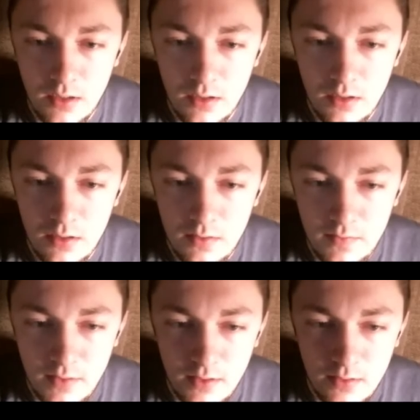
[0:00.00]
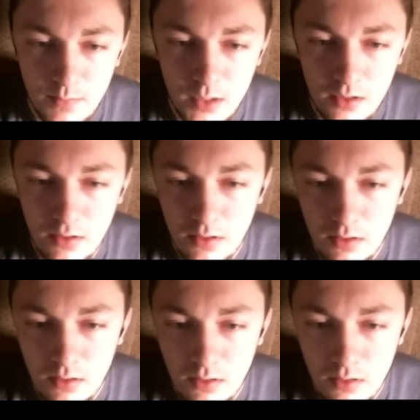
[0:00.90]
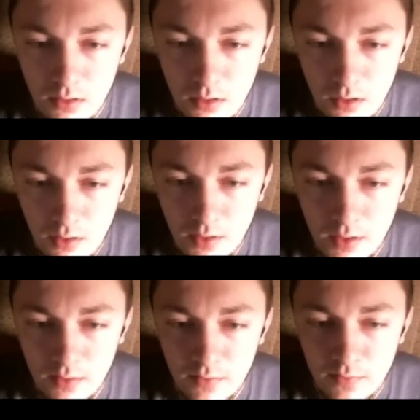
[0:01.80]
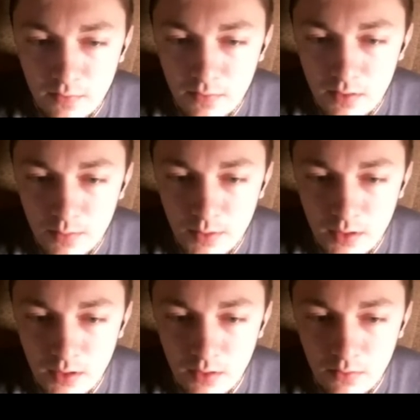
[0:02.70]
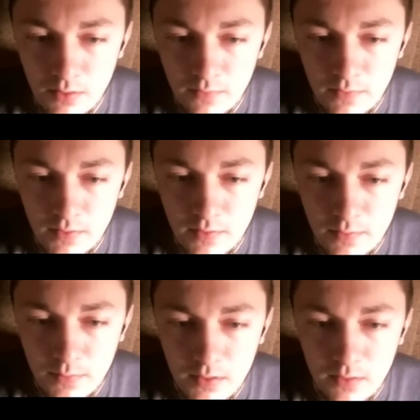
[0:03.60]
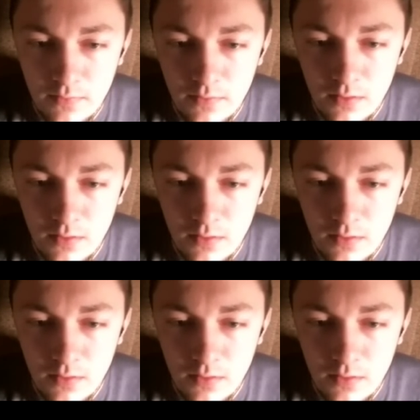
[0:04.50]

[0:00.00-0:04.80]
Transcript: It scared me. Okay, you still need to put a code in for this, I believe.